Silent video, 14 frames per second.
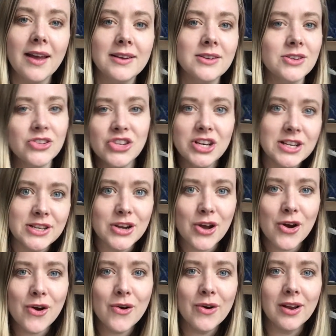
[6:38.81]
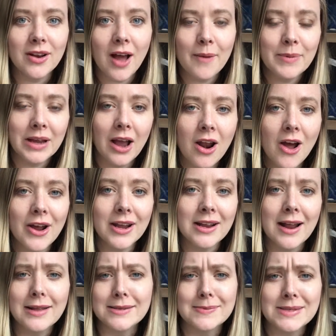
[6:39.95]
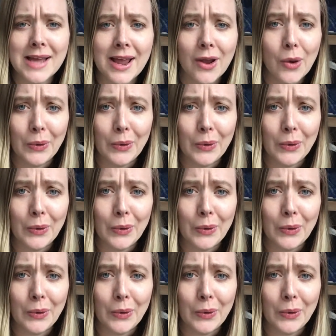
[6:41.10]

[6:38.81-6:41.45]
And she doesn't know, and humming and hawing, and ends up saying,